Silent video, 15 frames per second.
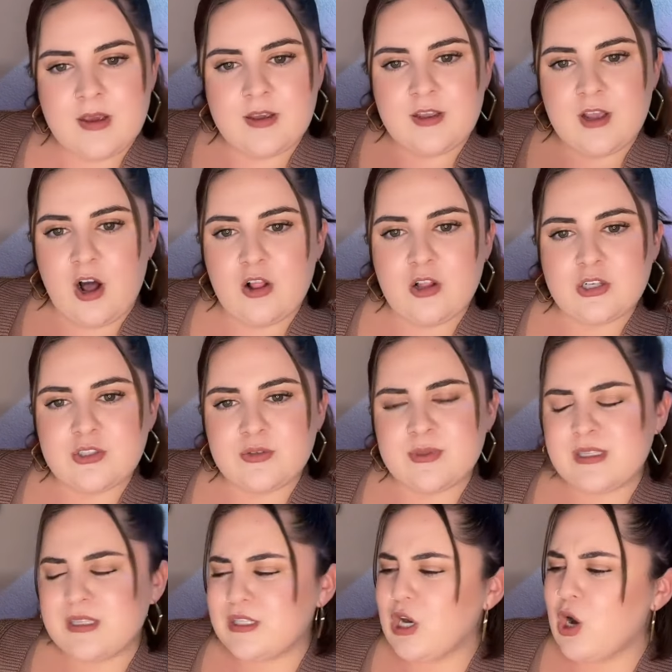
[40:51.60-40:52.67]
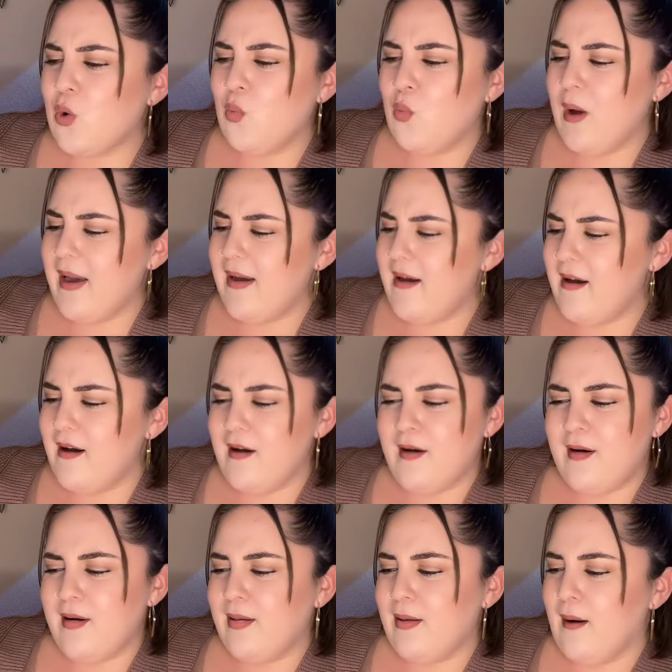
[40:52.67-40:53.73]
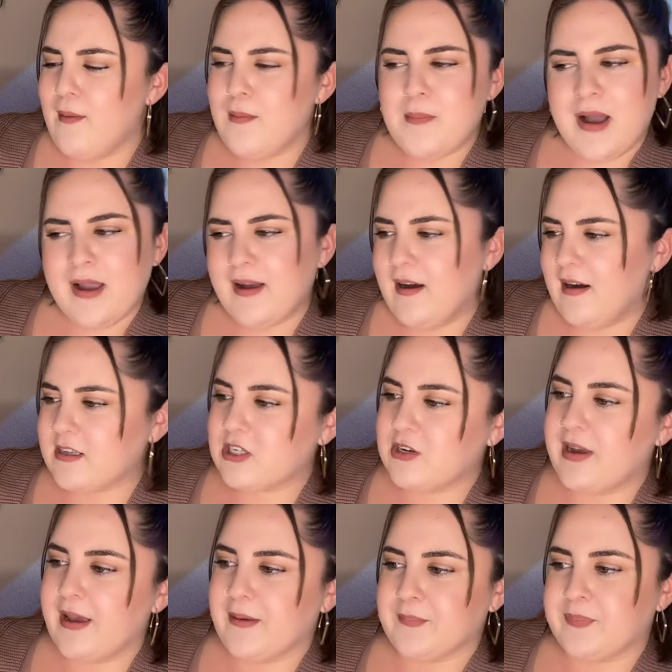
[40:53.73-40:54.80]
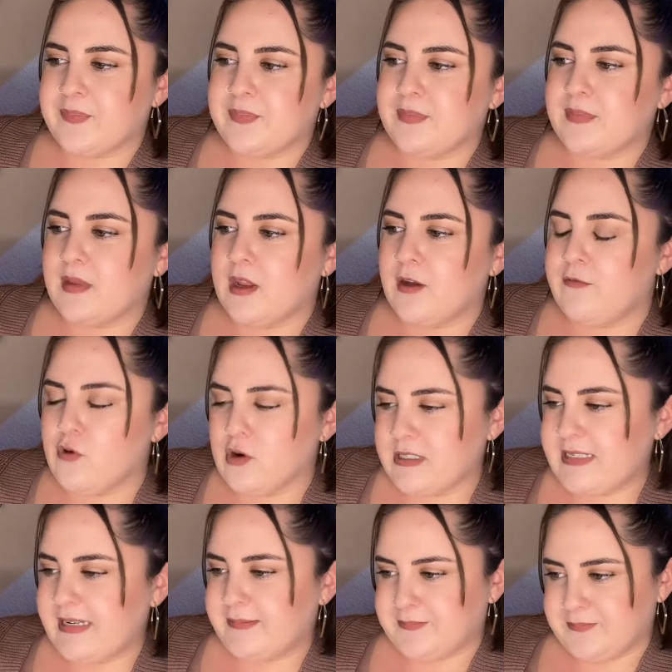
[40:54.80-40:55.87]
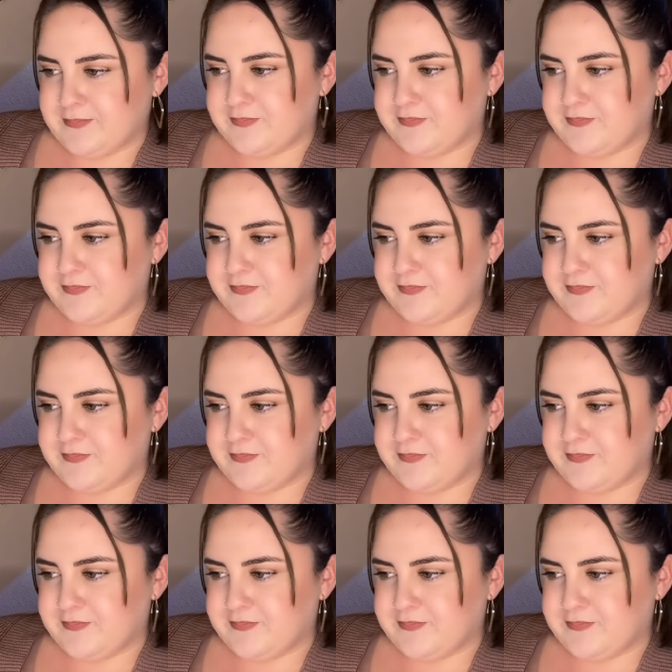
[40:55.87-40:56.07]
Y'all are doing so well. Oh my gosh. Okay, 14.